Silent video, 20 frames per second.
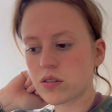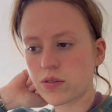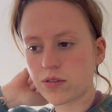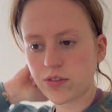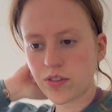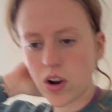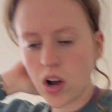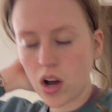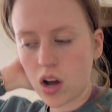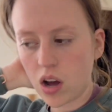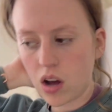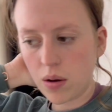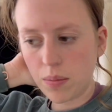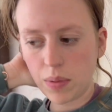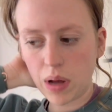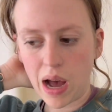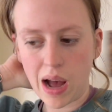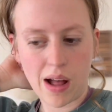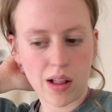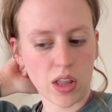from
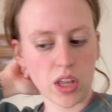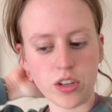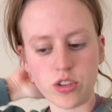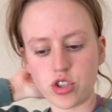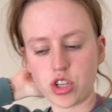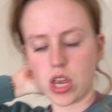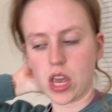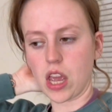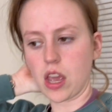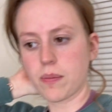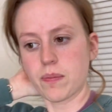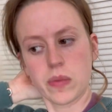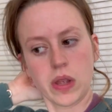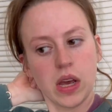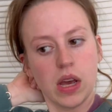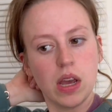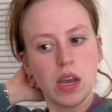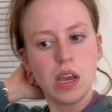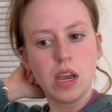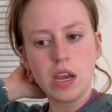college came
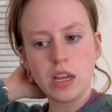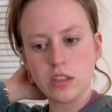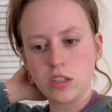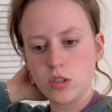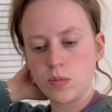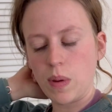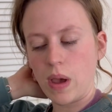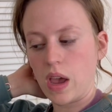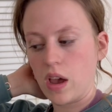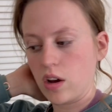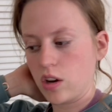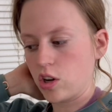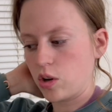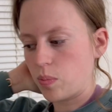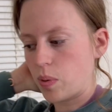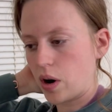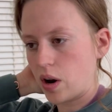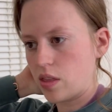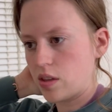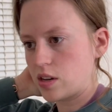and spent a
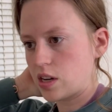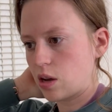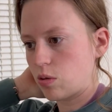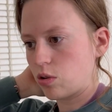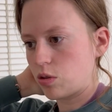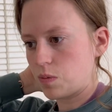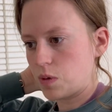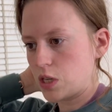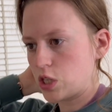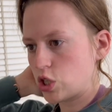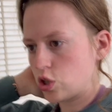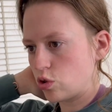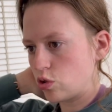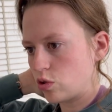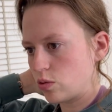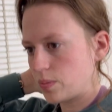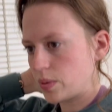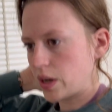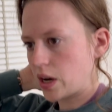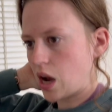good part of the day with me
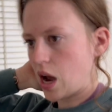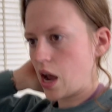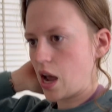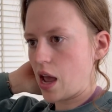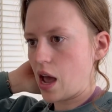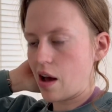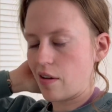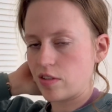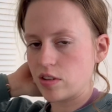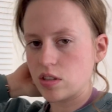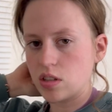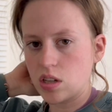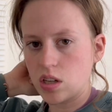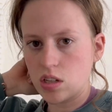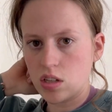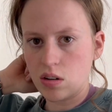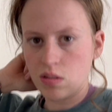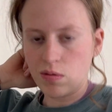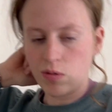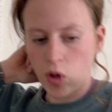too, but I obviously
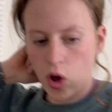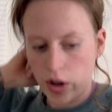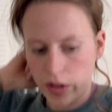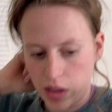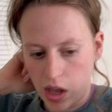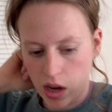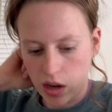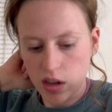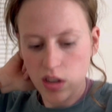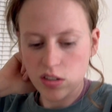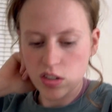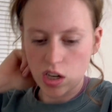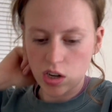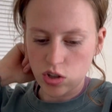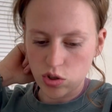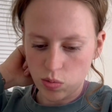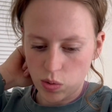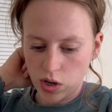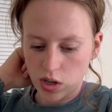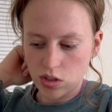didn't vlog that because I
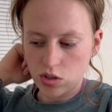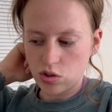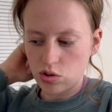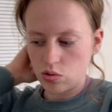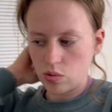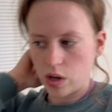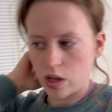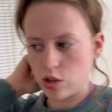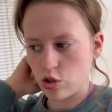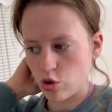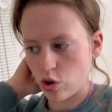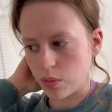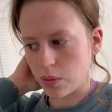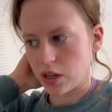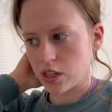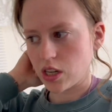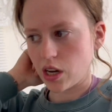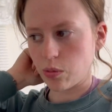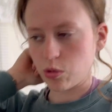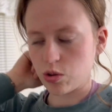just wanted to enjoy
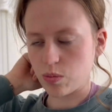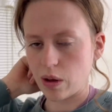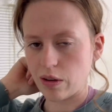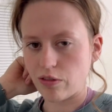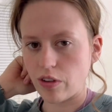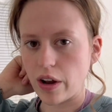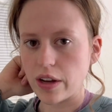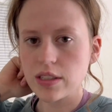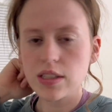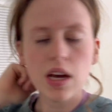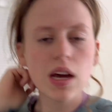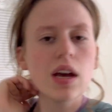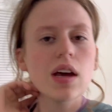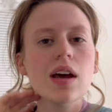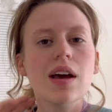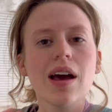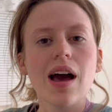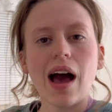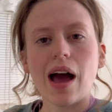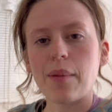my time with my friend.
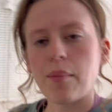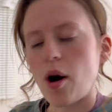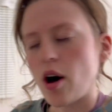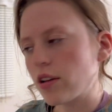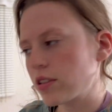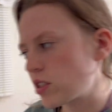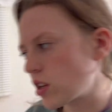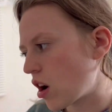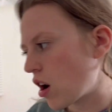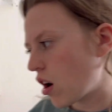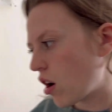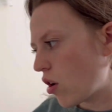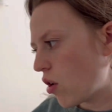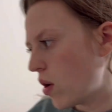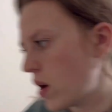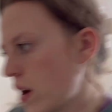I'm also